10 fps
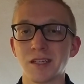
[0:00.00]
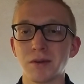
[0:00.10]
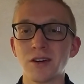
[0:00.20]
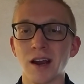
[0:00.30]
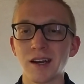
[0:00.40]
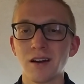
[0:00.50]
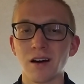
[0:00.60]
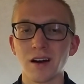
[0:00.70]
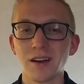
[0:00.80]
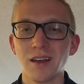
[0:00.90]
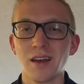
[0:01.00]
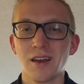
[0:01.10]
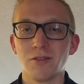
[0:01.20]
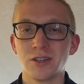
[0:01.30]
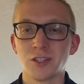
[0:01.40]
going to be graded on,
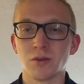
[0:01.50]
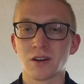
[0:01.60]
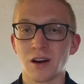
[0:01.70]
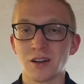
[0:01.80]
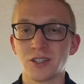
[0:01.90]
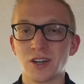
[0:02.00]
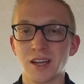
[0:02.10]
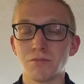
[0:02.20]
which is what cadre